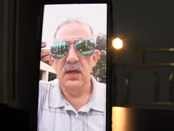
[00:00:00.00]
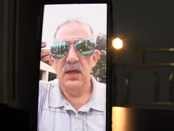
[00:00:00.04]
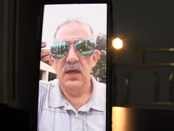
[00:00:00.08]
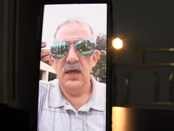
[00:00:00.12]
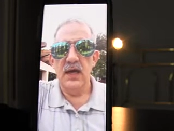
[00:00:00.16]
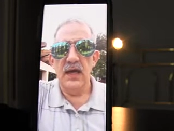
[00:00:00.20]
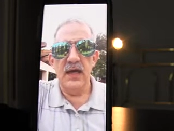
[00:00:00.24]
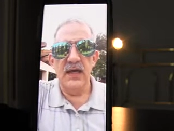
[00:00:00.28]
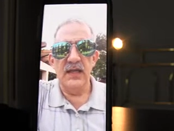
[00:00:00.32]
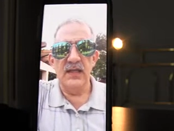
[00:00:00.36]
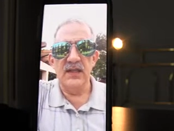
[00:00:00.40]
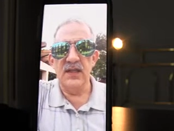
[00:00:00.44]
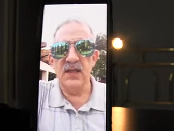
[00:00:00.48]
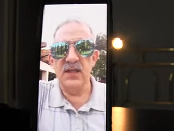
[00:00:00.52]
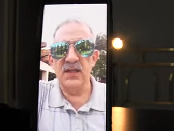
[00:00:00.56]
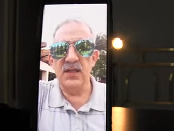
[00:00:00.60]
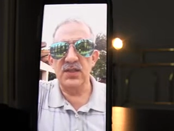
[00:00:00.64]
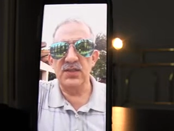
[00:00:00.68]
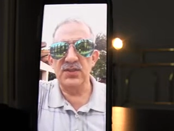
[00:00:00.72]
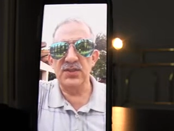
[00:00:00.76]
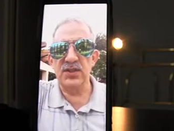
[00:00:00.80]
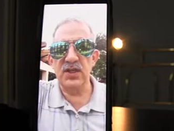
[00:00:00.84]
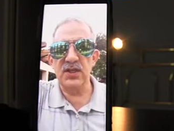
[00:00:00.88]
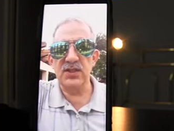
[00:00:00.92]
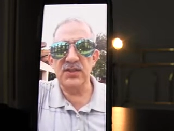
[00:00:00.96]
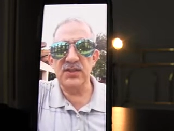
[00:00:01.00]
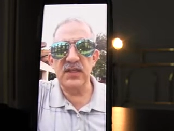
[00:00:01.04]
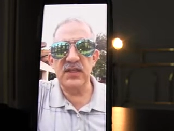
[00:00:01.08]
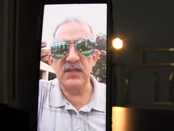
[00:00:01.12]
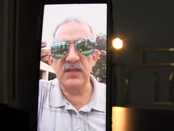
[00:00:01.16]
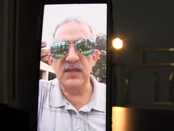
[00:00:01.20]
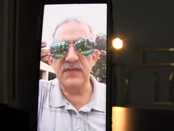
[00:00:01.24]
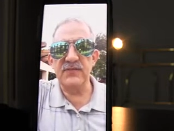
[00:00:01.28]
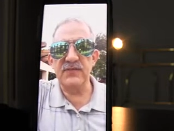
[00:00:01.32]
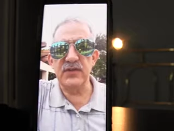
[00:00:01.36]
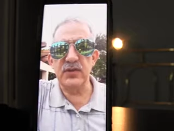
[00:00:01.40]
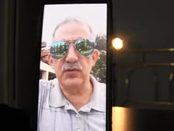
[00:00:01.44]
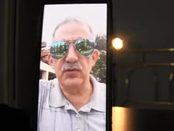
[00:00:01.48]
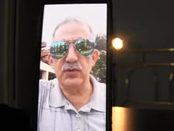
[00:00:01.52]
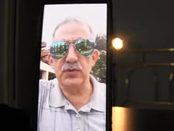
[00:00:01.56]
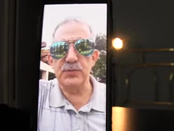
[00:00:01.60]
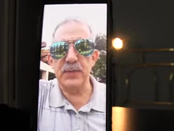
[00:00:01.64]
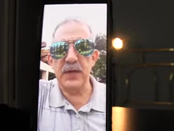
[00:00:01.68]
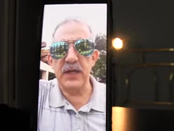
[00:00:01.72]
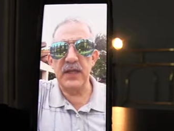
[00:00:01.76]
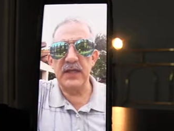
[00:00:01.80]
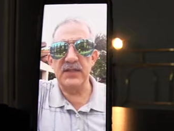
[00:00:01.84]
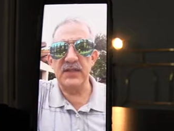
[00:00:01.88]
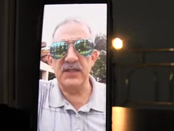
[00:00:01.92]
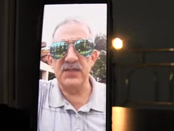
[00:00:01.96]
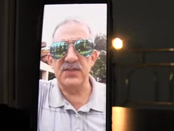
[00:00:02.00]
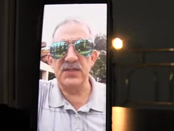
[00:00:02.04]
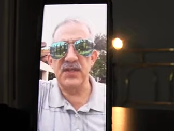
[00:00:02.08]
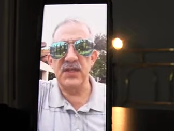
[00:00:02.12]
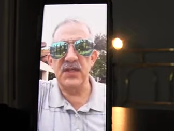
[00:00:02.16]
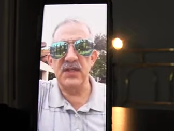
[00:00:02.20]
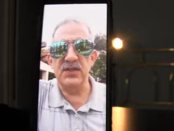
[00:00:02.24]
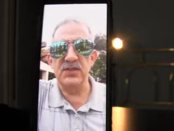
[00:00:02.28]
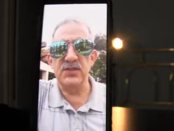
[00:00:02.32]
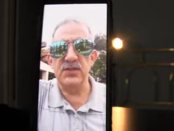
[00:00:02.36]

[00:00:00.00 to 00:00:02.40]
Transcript: And then she doesn't even have to use politics. It is